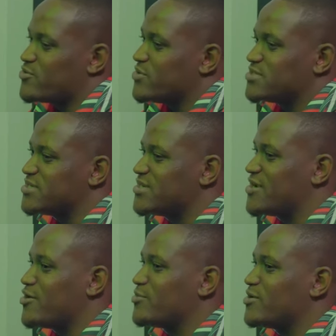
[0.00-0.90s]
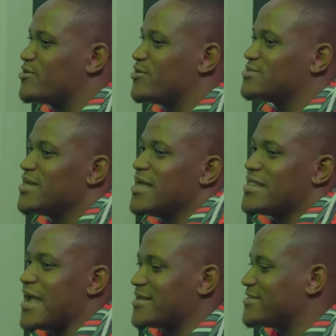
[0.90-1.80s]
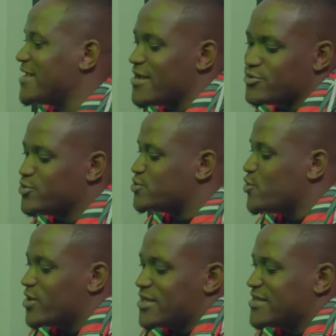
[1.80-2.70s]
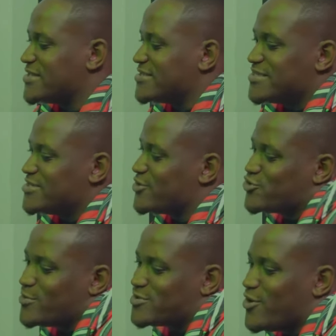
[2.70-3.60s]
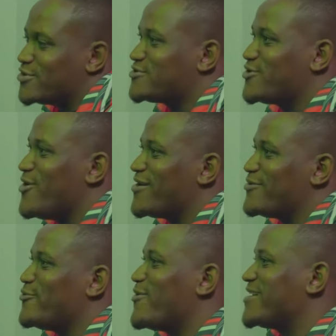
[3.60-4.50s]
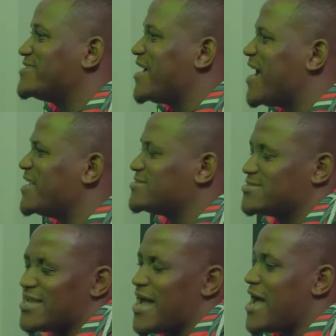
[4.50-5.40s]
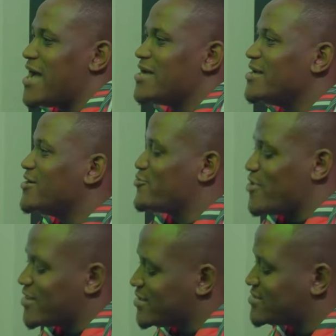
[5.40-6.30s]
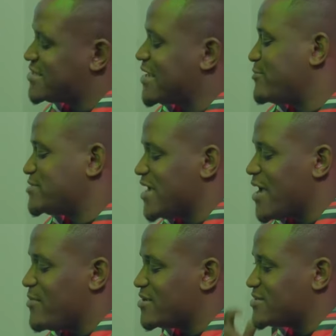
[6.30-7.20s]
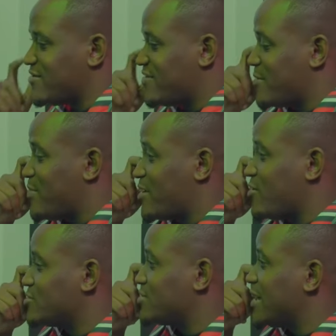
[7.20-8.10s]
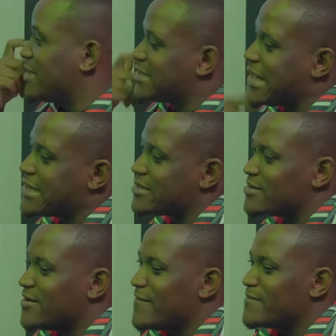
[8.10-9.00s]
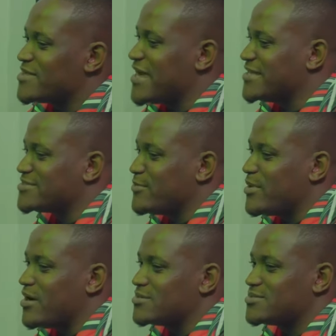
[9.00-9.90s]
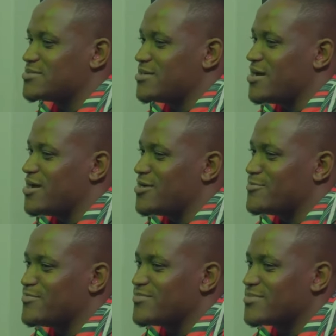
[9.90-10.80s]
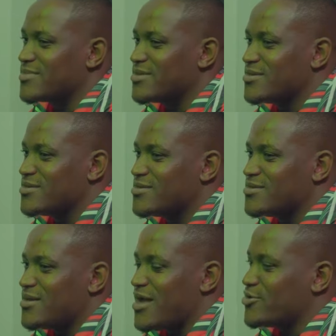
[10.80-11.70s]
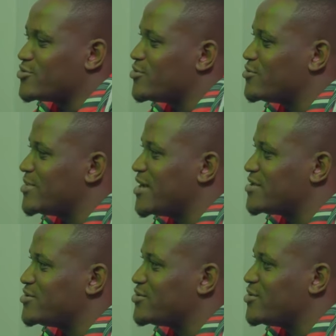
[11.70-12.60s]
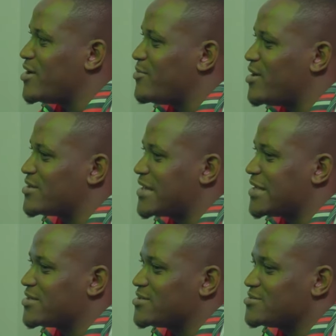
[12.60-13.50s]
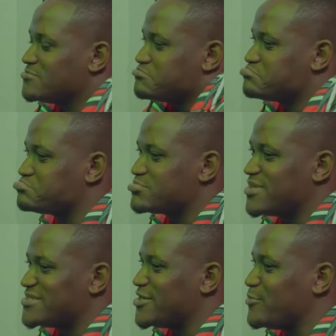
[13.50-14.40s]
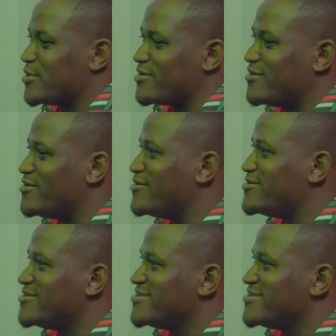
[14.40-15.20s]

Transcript: it annoys the shit out of me. Cause like now we're talking, then the DJ drops a hot song and we yeah. wanna dance. Nah, rather set up time outside of that. But I also hate like chats about. Um, I don't know, man, you know, about like the typical